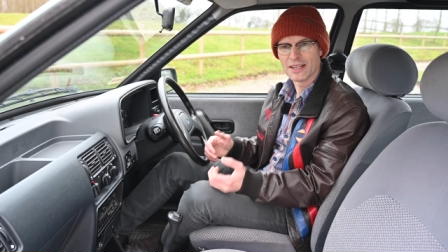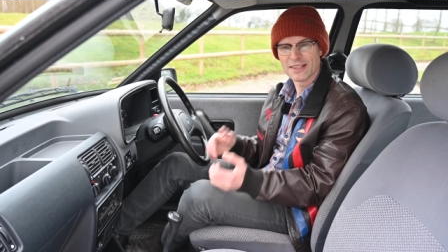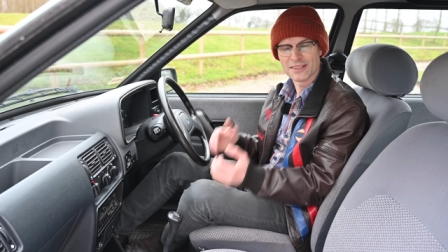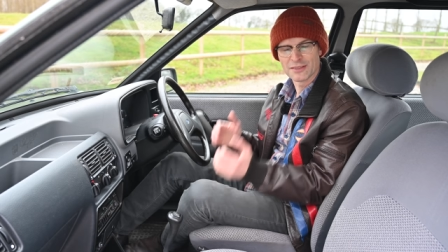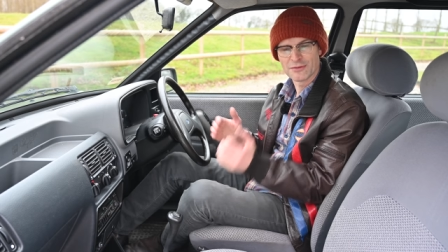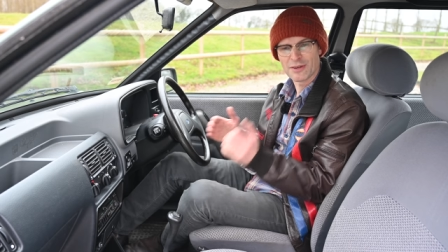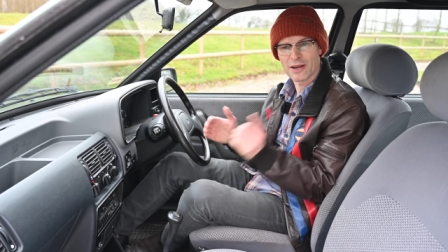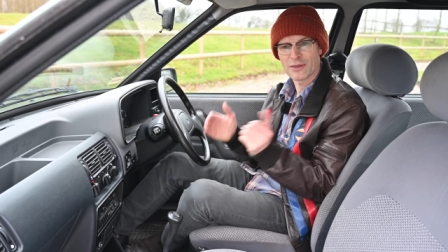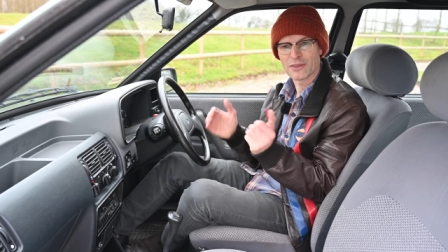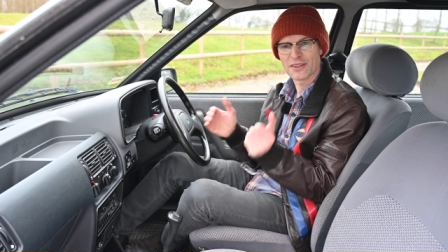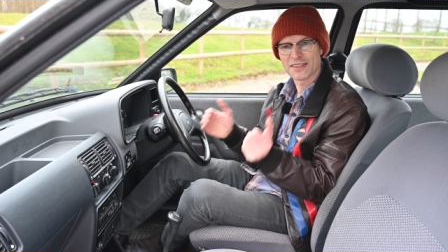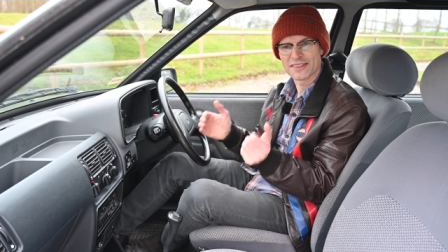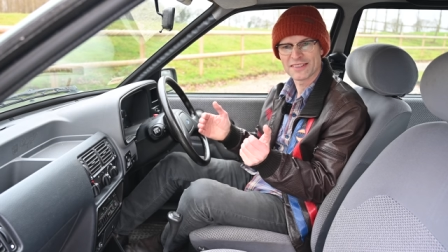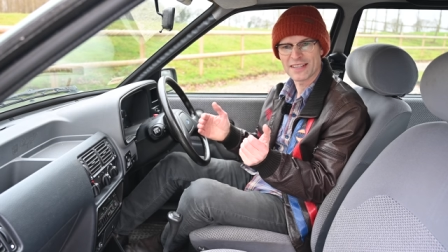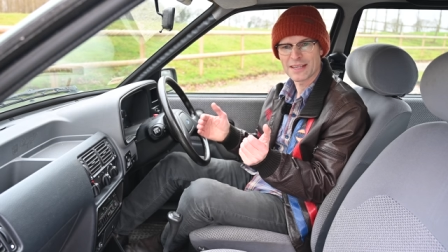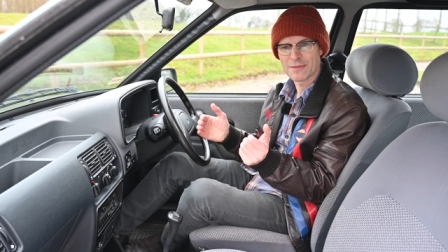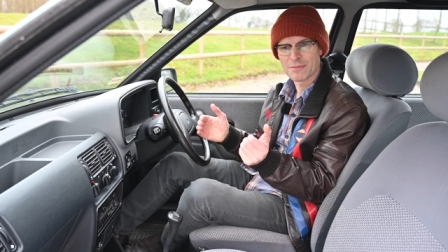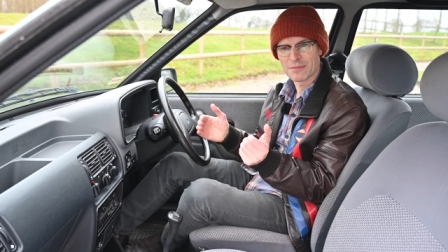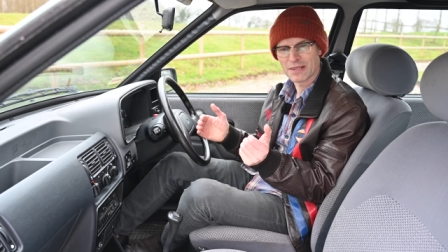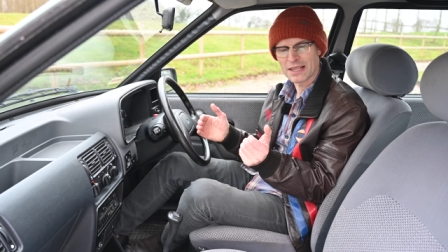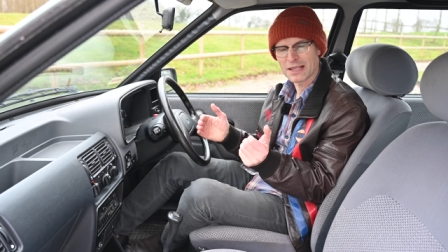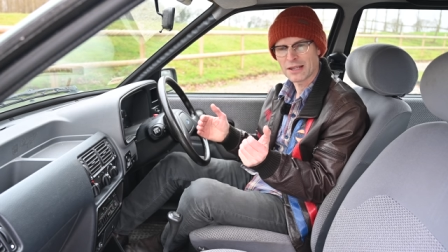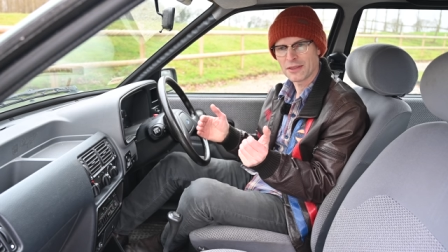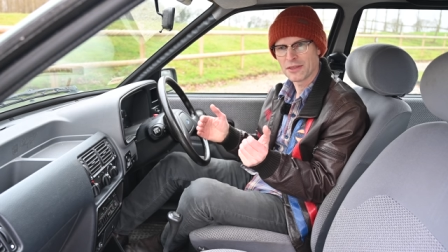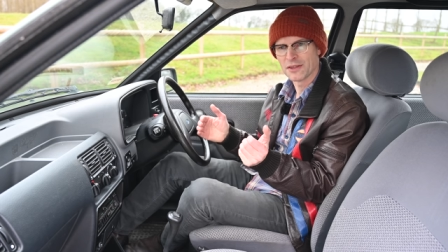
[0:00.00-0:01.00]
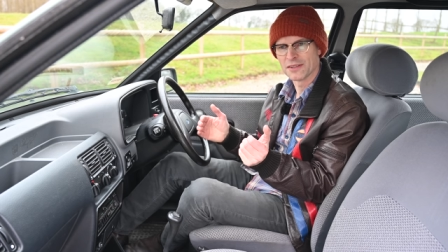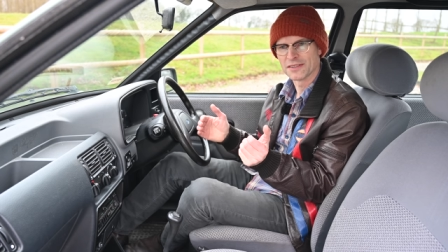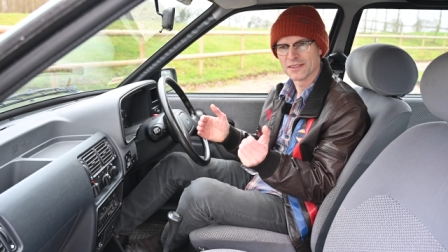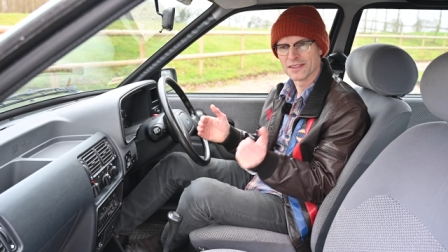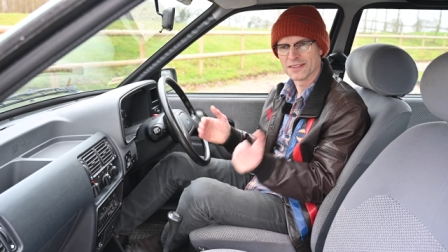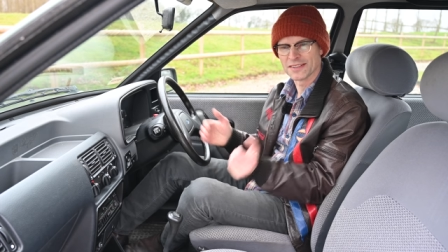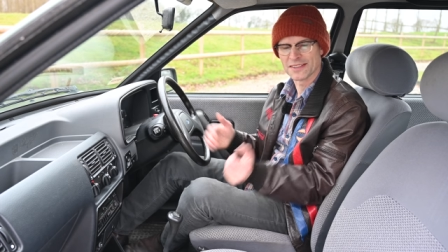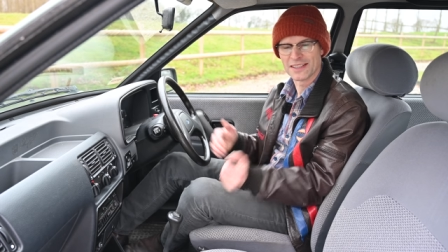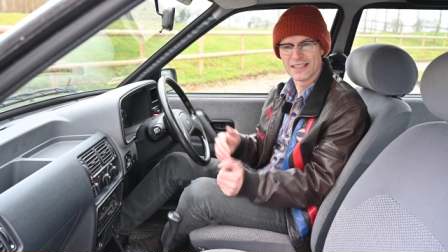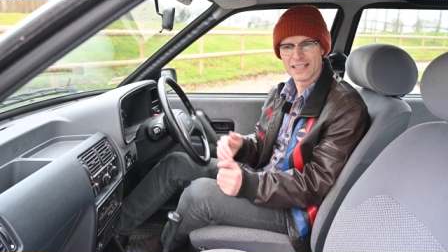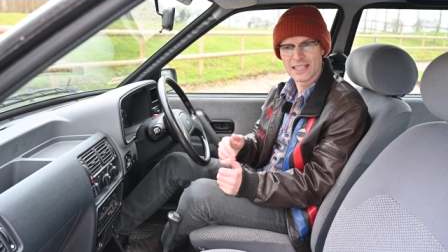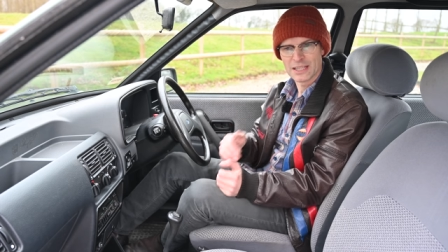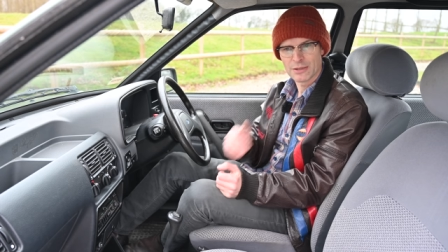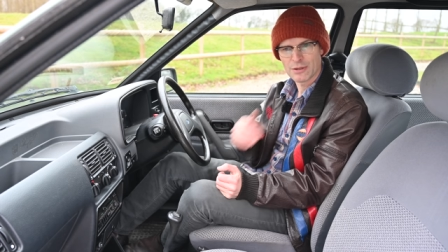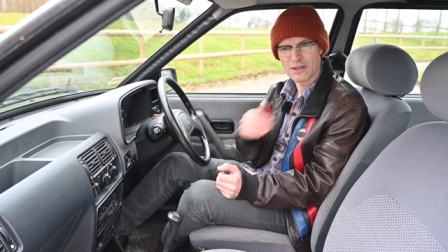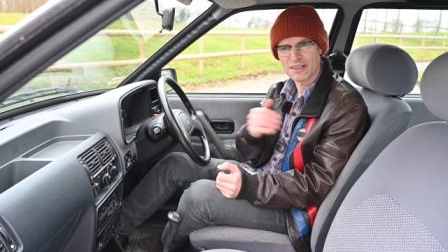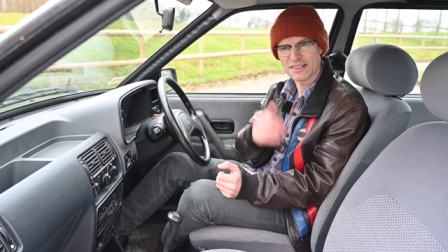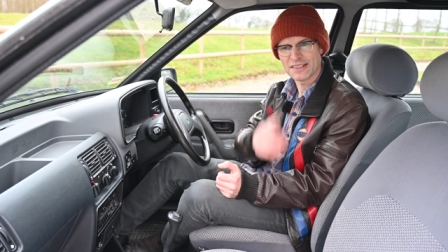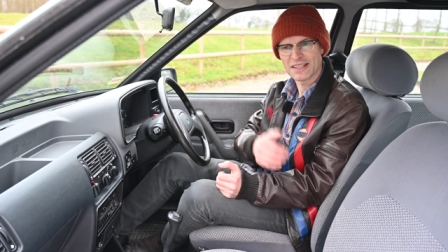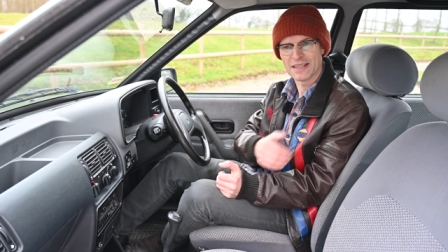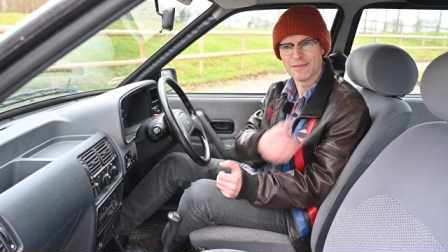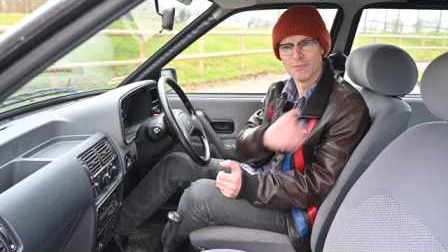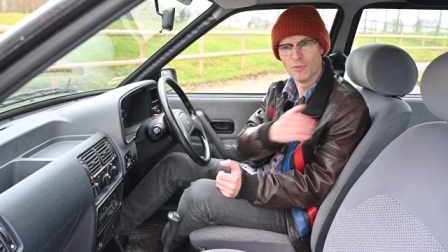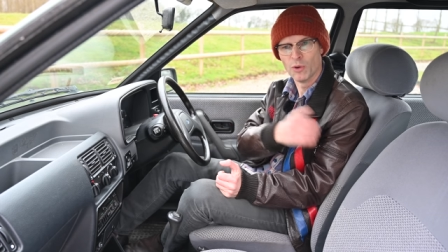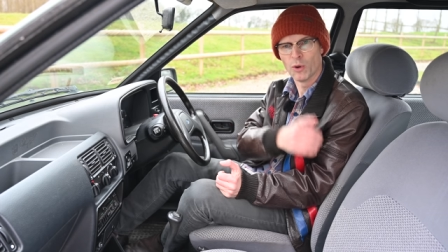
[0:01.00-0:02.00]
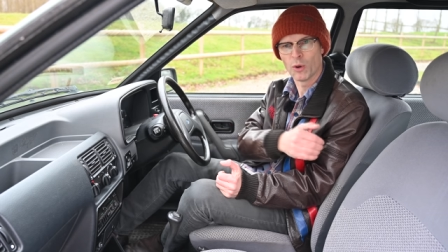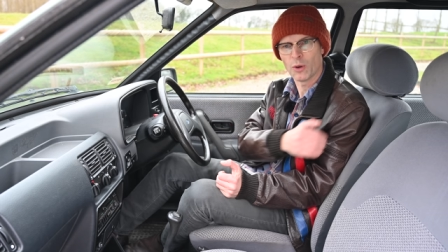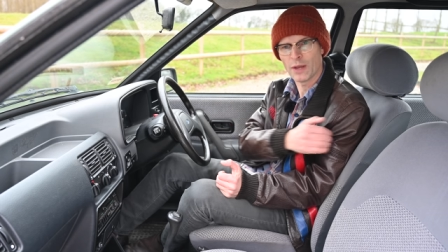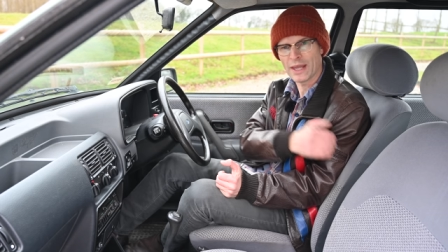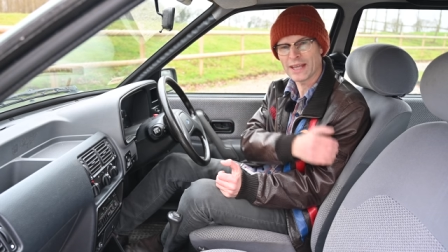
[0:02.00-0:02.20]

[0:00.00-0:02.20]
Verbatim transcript: is around the same length as this. You actually get more